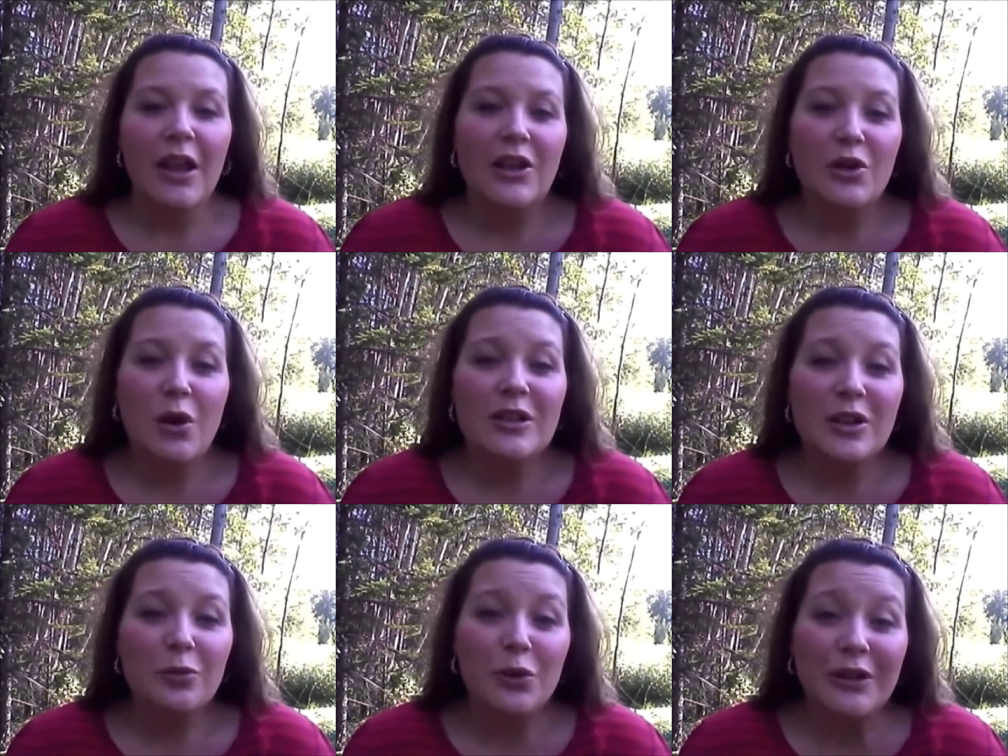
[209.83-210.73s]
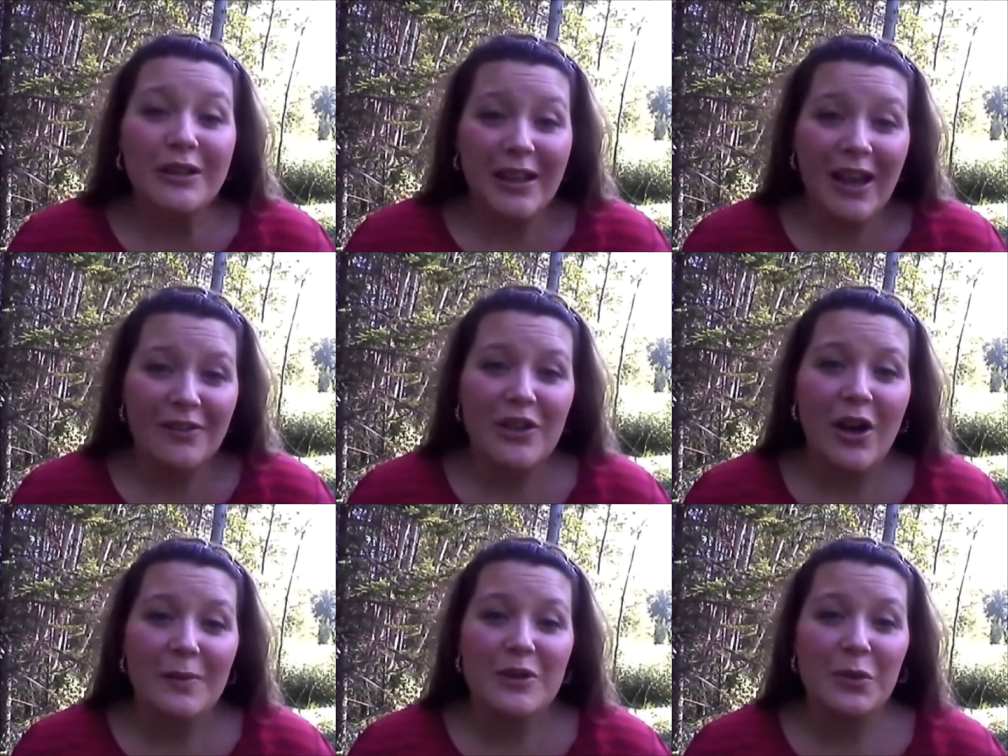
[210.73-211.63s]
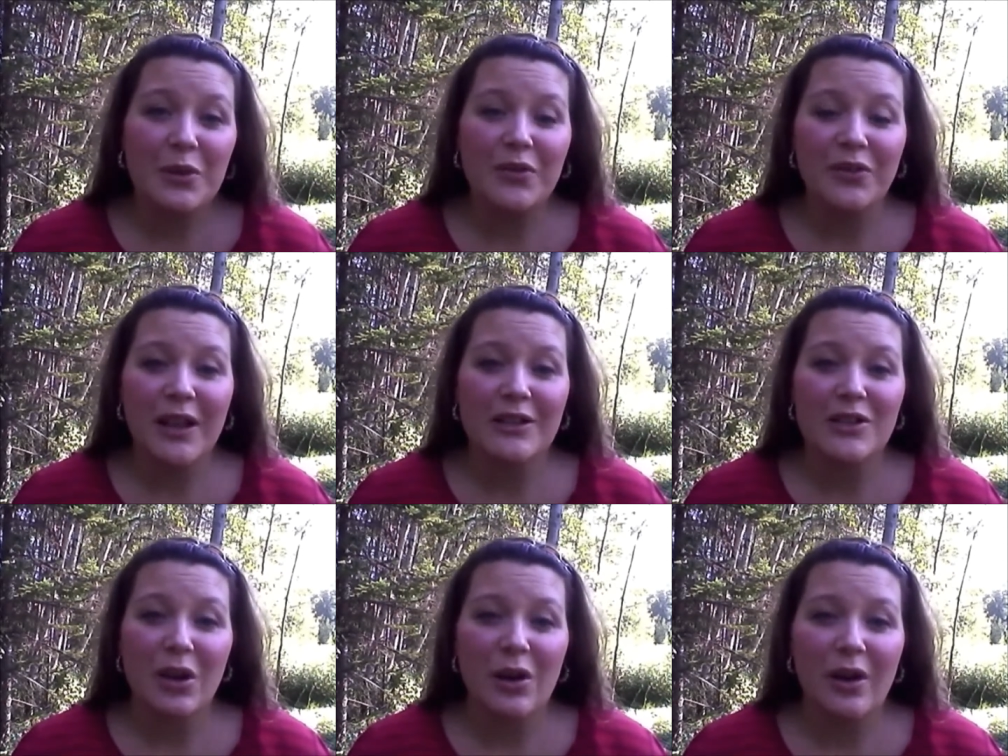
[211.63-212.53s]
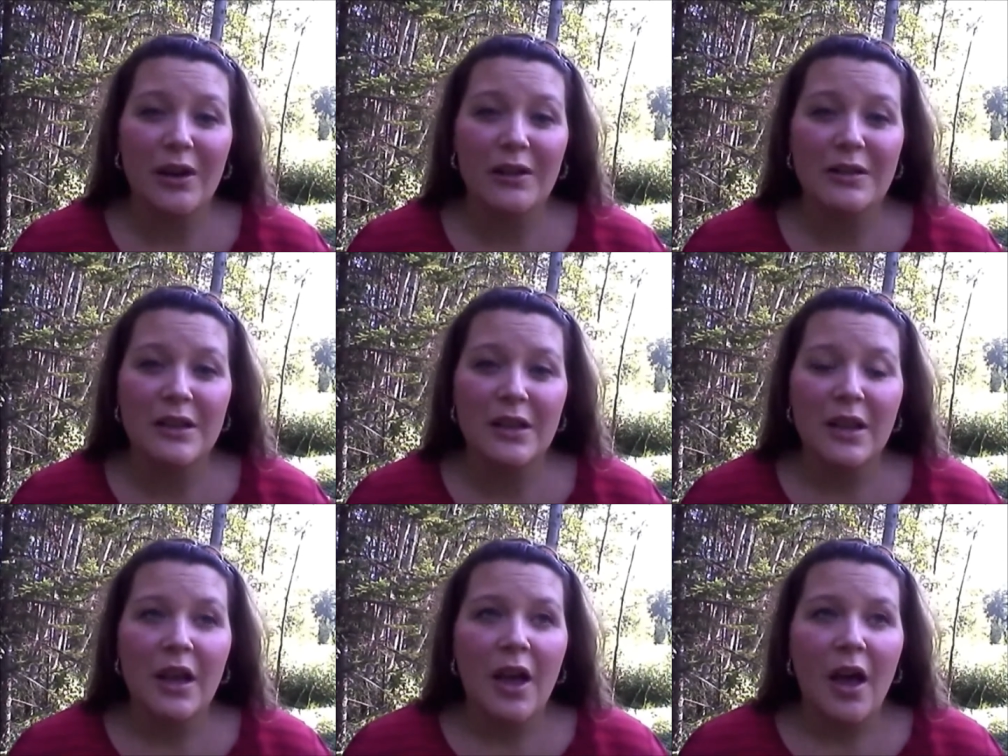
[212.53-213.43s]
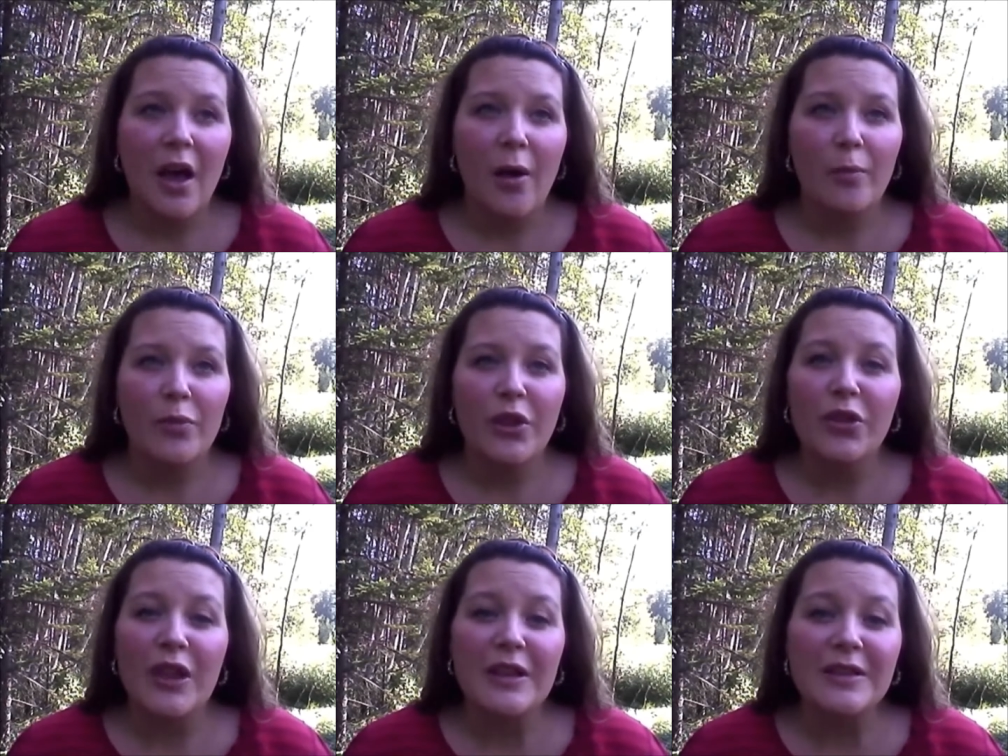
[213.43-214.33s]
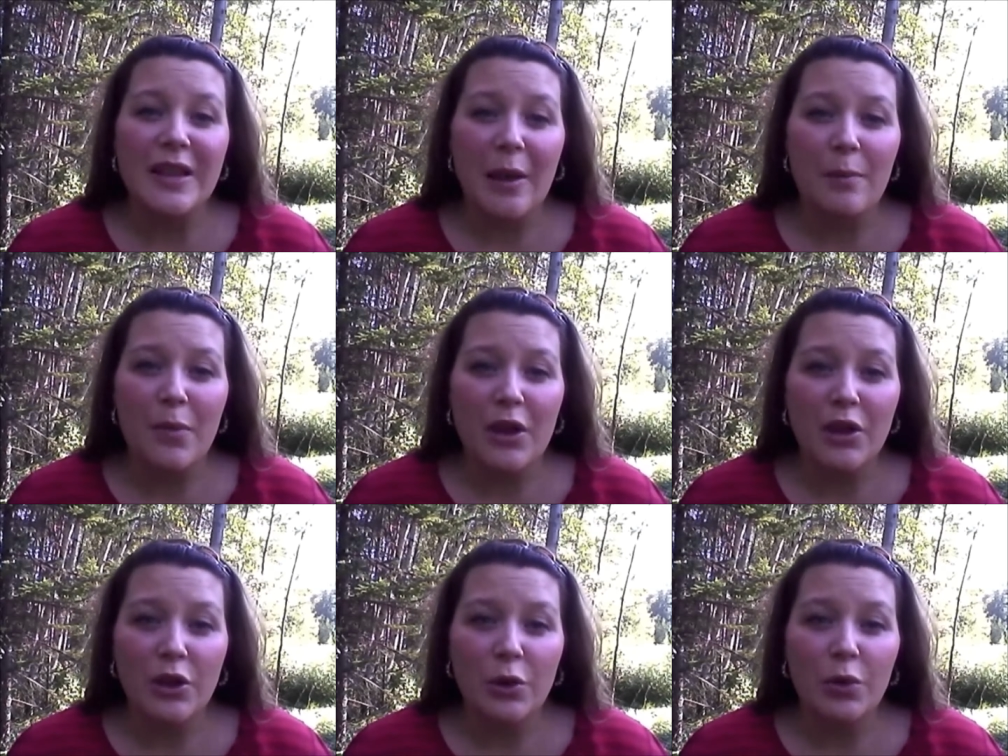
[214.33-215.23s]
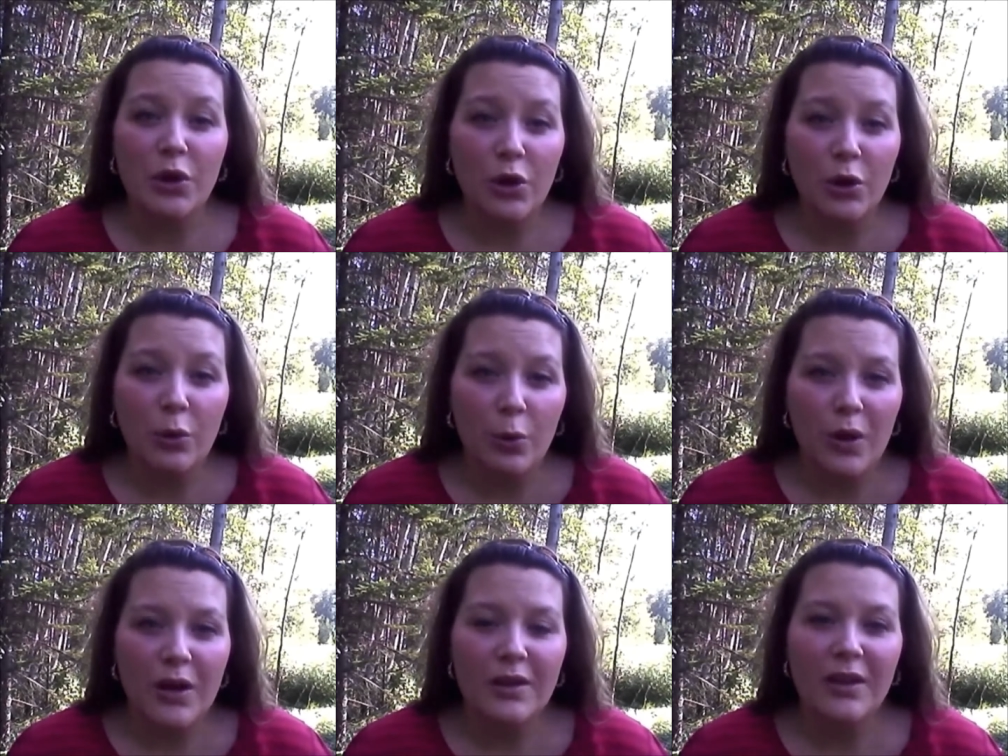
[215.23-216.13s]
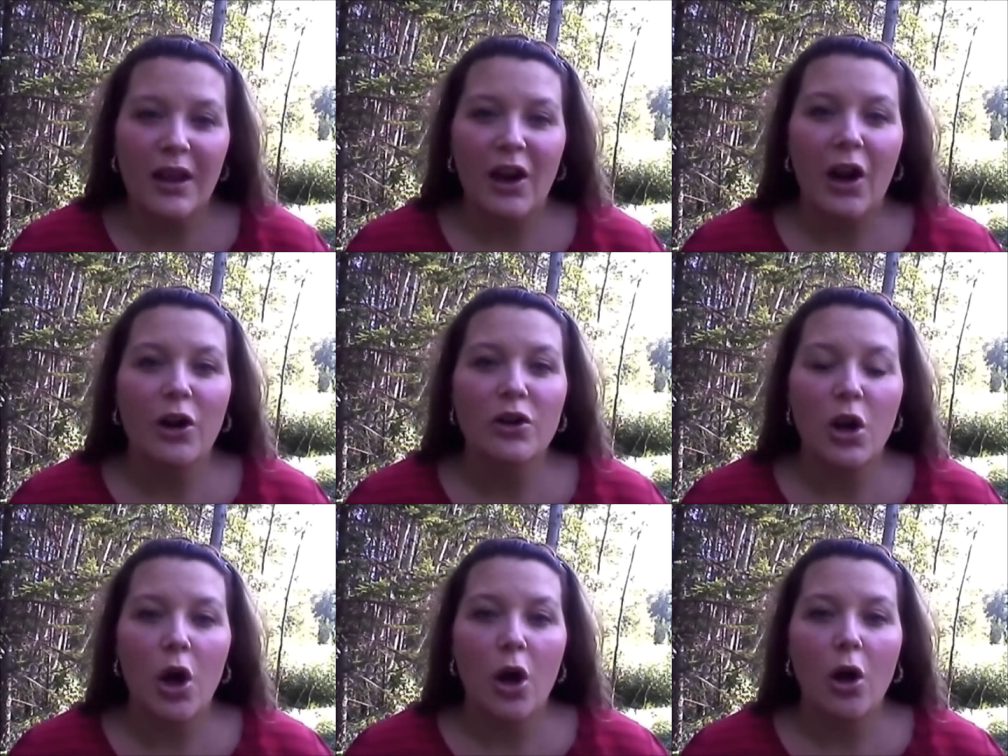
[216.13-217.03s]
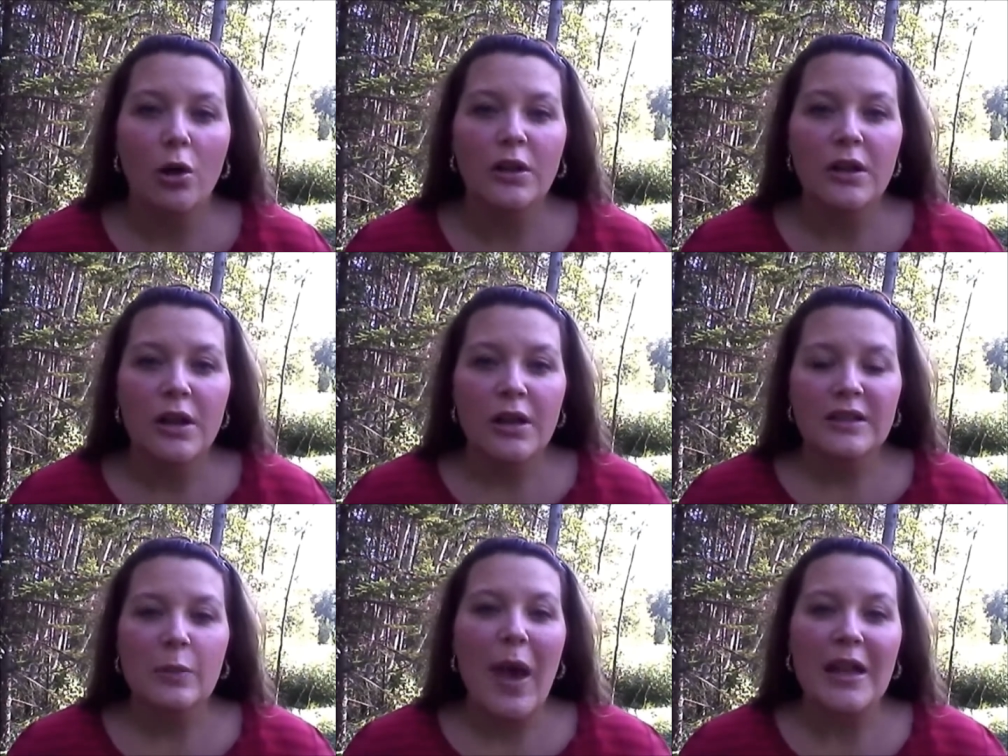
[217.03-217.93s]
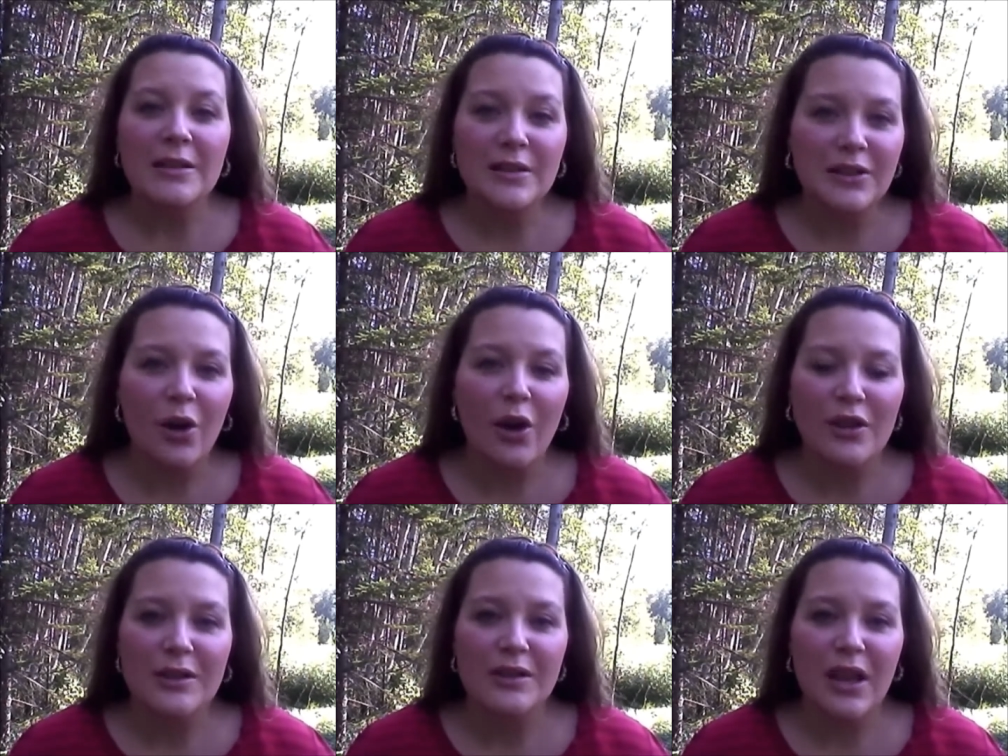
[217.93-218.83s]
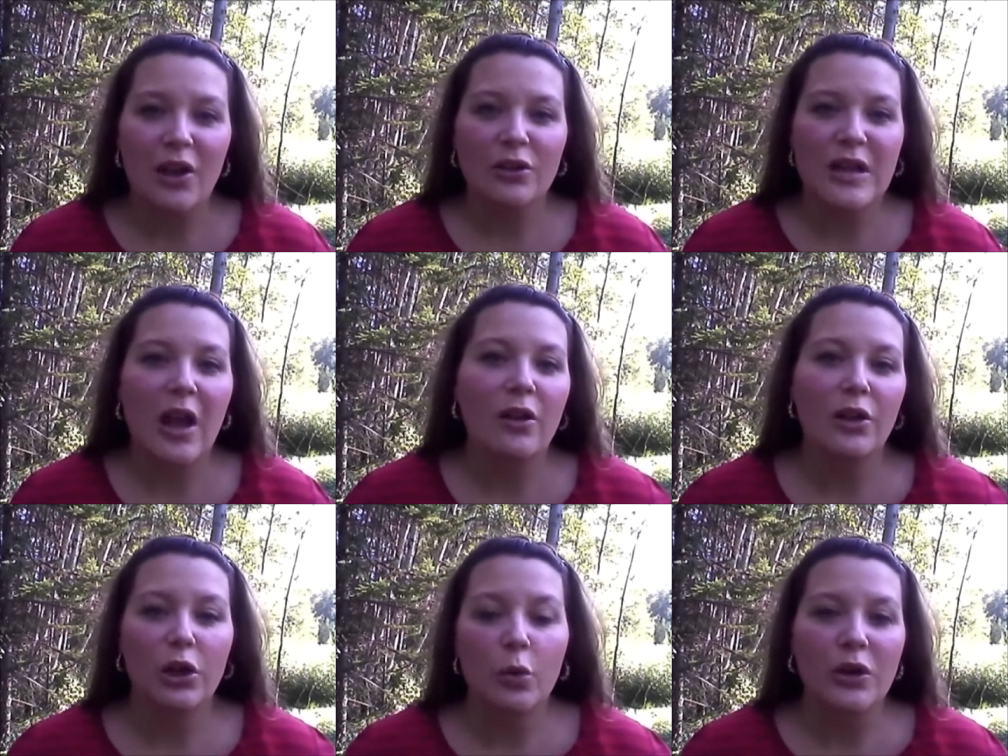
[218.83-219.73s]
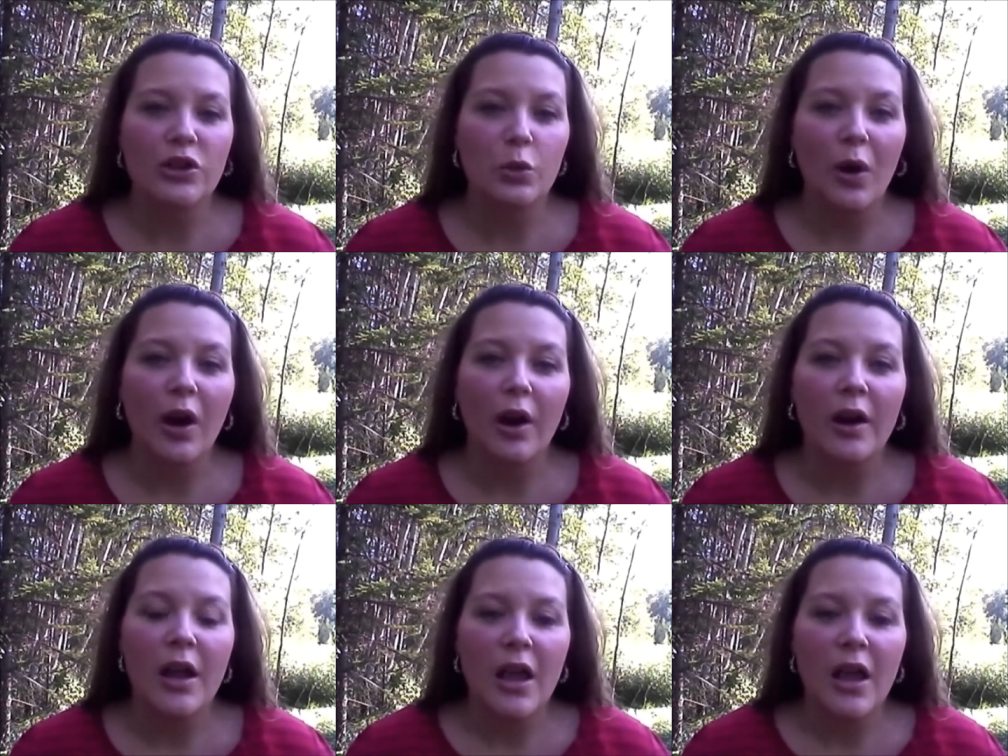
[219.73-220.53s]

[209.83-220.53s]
And you also really have time to reflect on the things that make you you, that aren't all dependent on the scale telling you what you are.